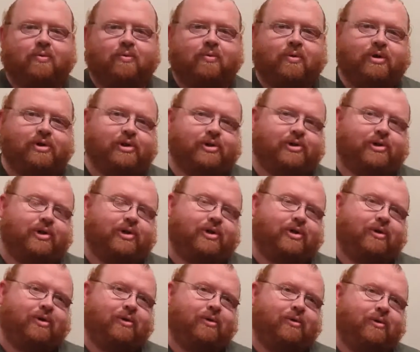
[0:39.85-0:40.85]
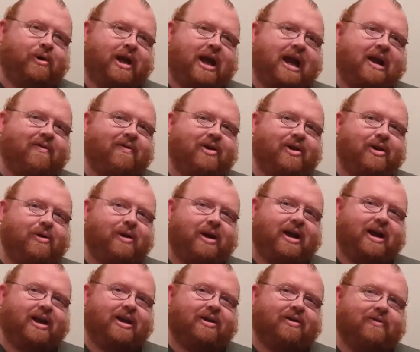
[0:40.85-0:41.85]
what you should do after you
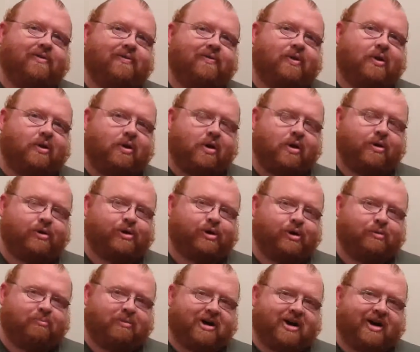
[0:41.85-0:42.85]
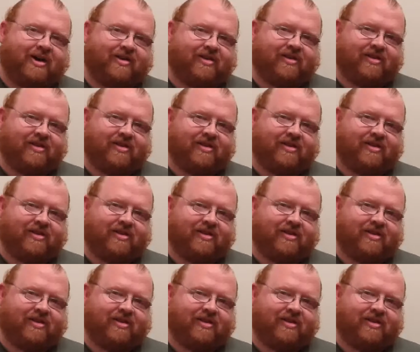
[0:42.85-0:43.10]
have the larger box